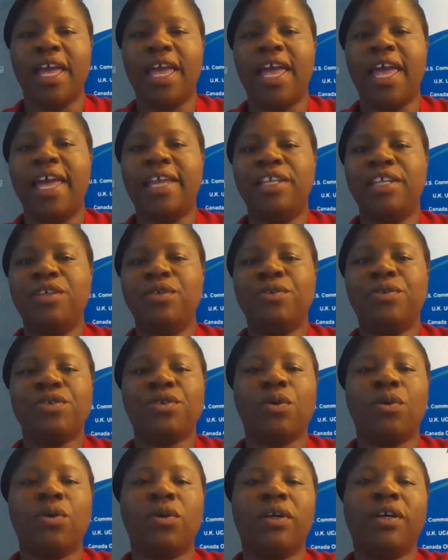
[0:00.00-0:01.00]
And you
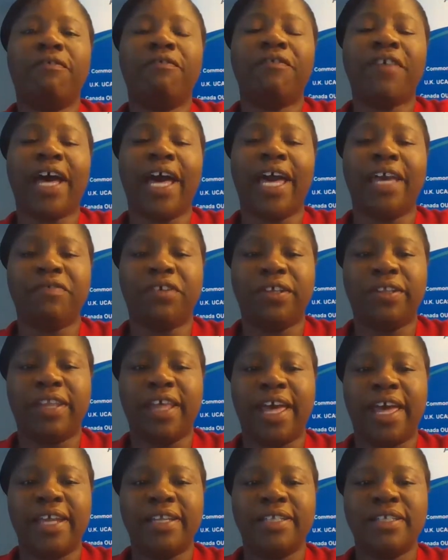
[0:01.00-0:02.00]
score a 5 on
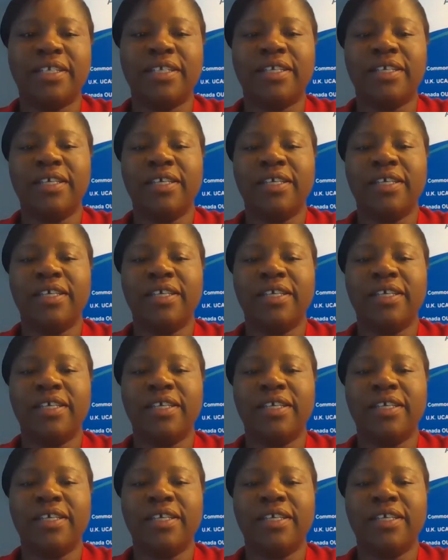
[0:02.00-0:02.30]
that.